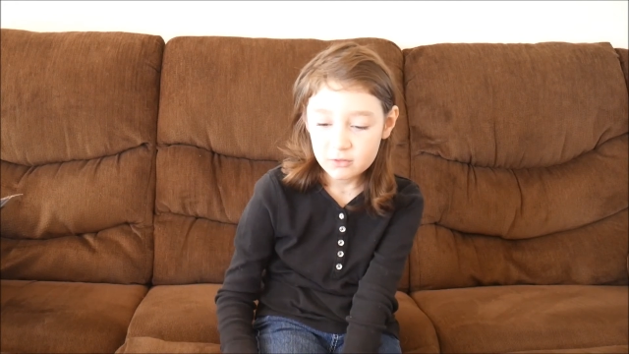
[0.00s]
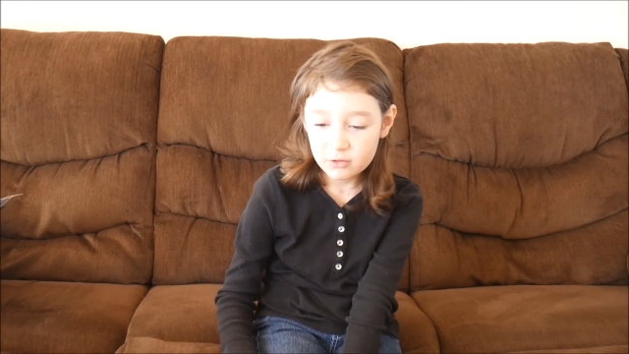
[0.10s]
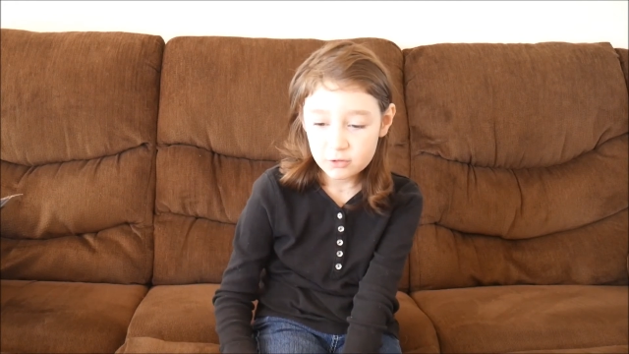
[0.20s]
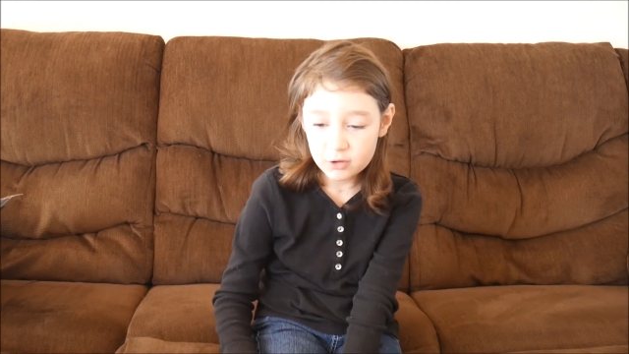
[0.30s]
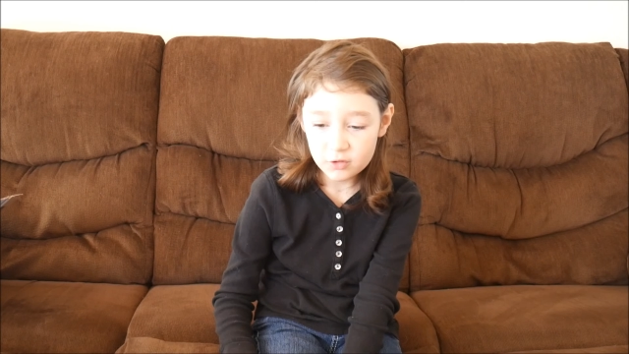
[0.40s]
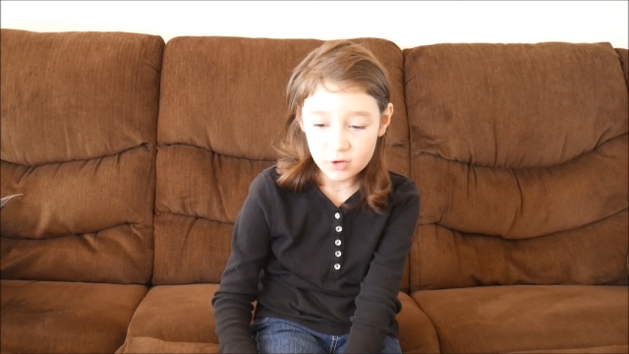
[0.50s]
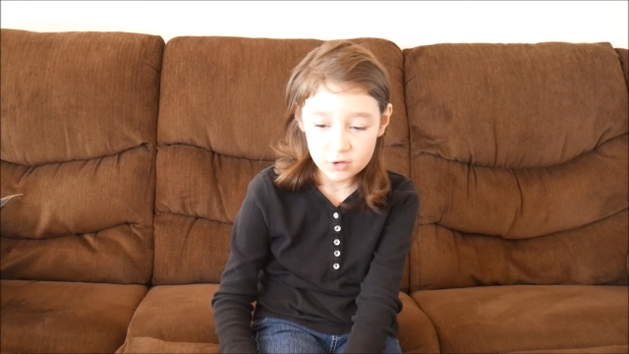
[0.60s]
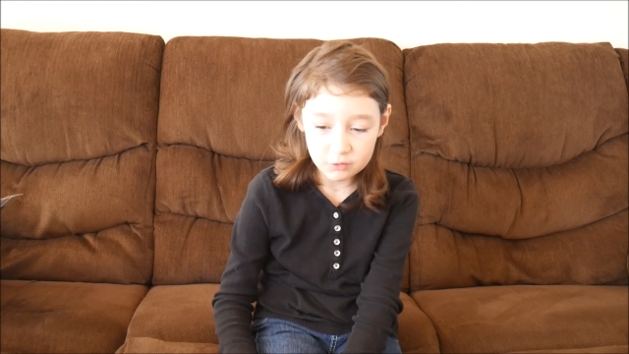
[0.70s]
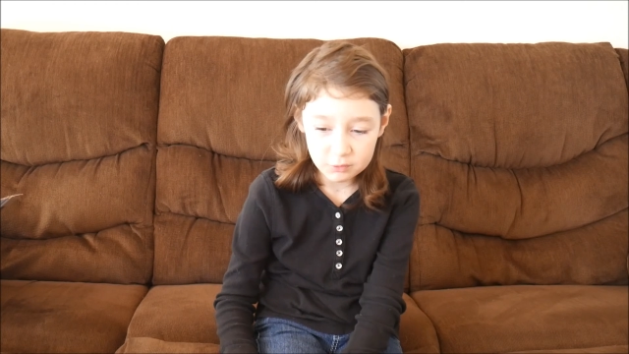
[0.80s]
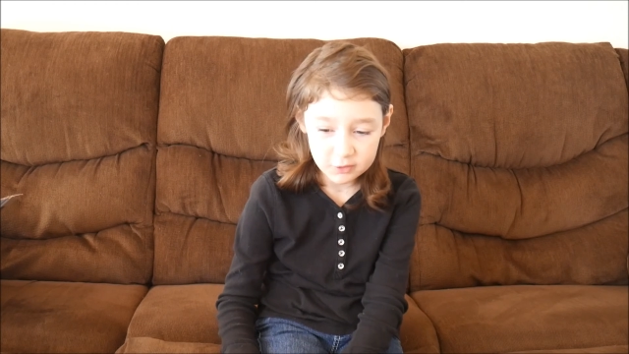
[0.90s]
so these
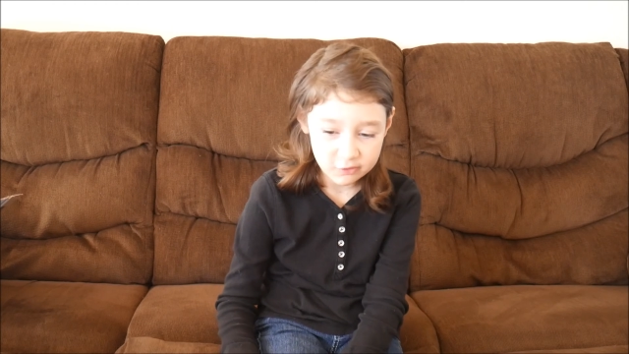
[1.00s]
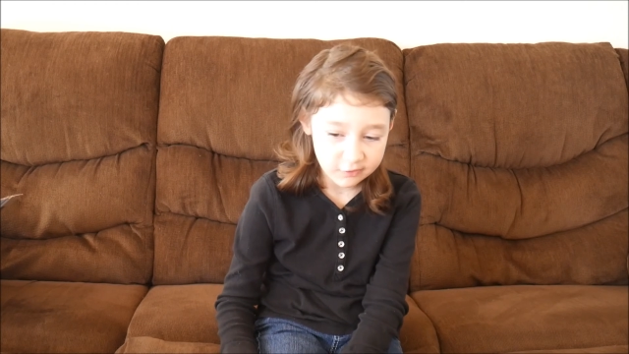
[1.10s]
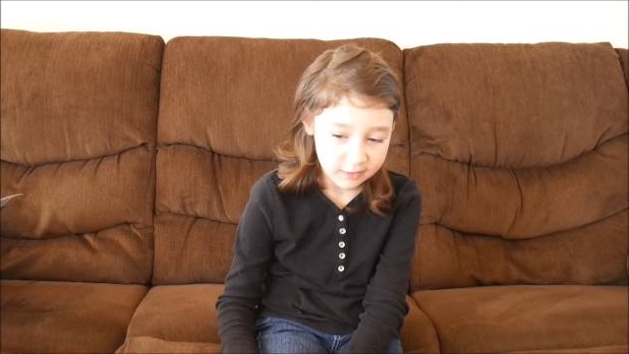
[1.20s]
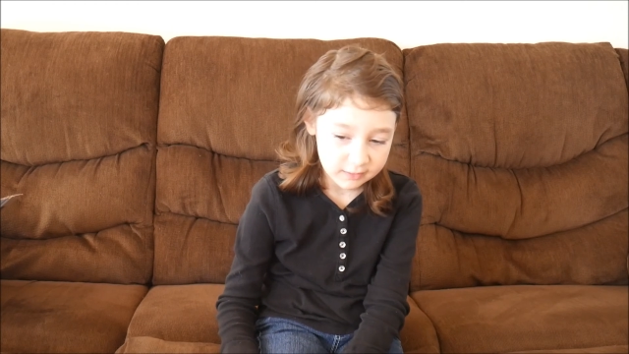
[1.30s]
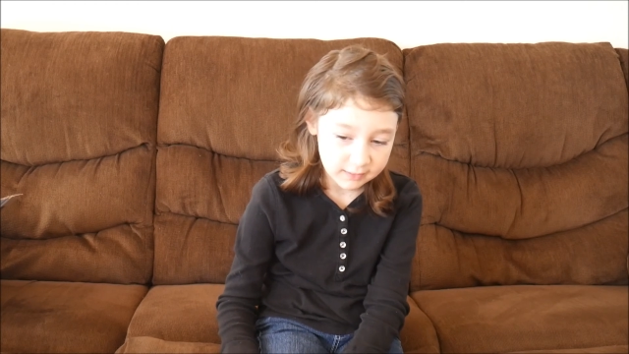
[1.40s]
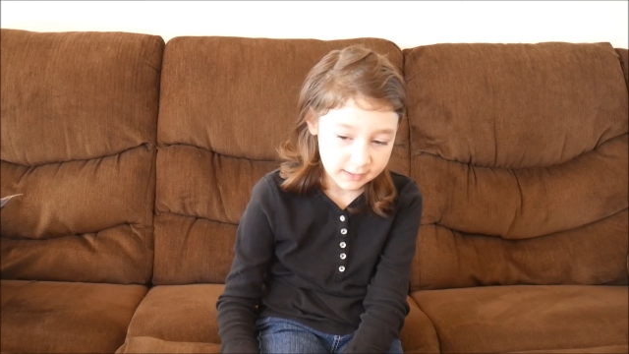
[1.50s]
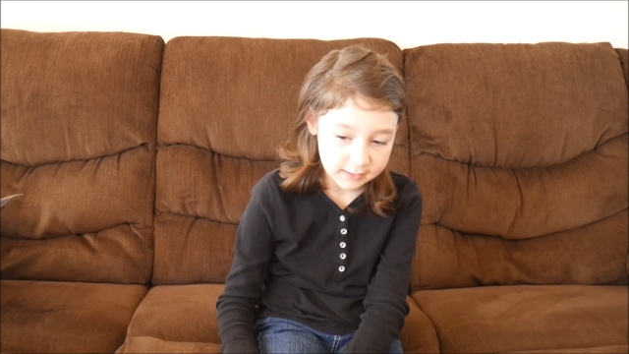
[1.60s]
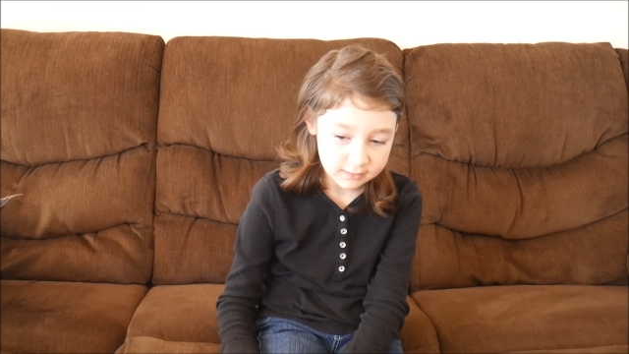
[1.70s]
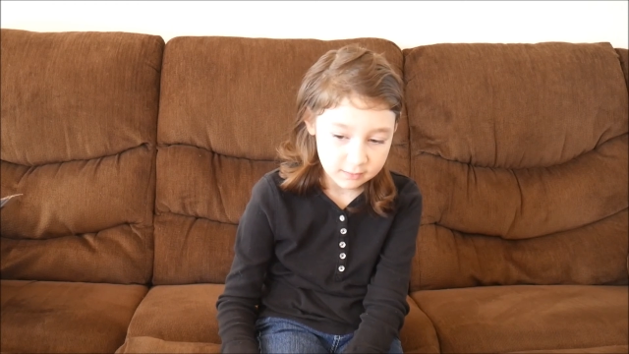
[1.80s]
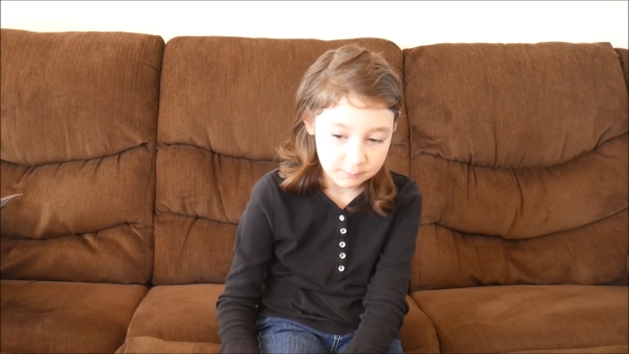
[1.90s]
are the ones that I
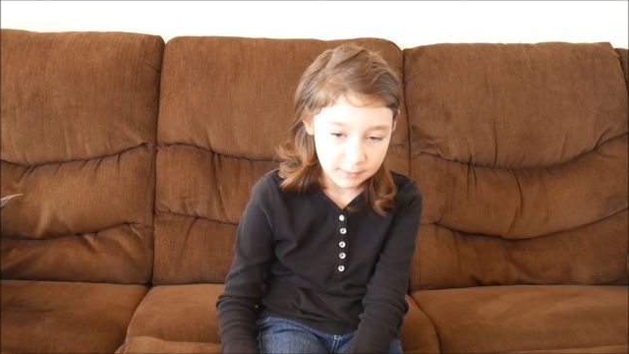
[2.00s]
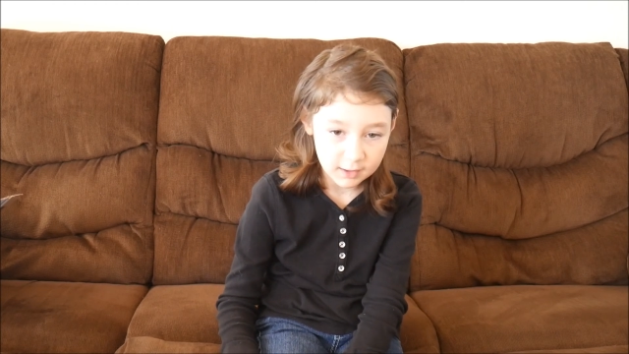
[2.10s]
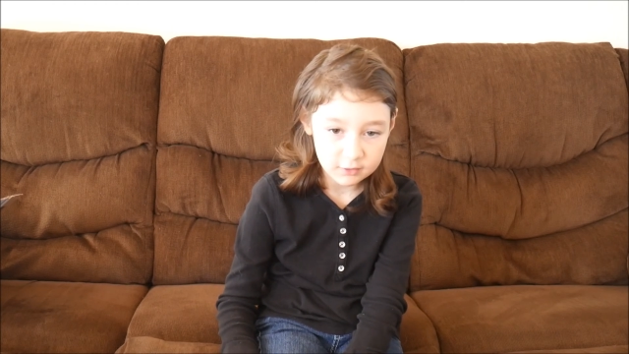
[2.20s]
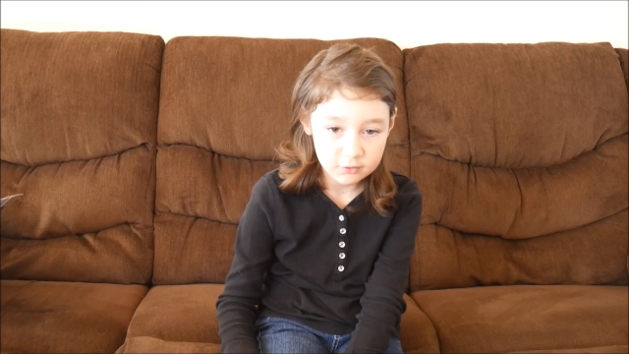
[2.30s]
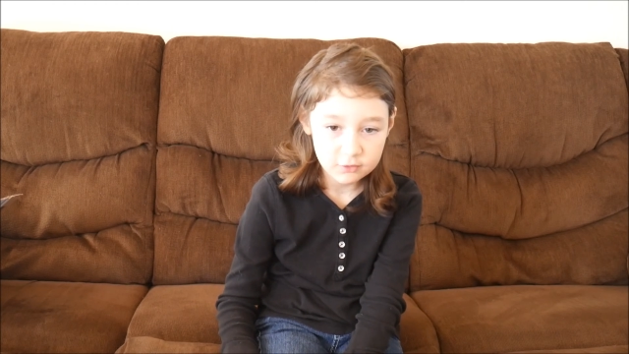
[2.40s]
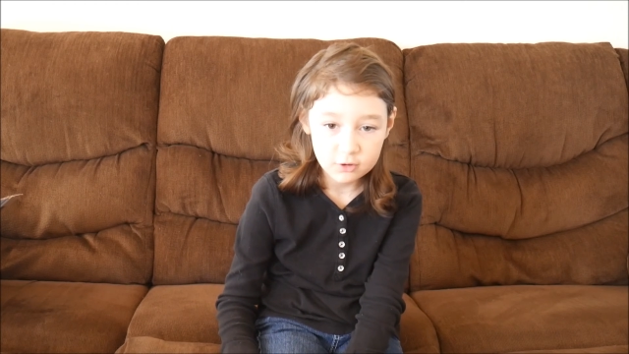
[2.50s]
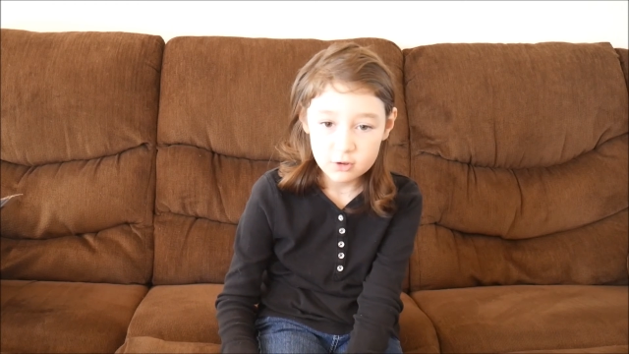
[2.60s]
like the best.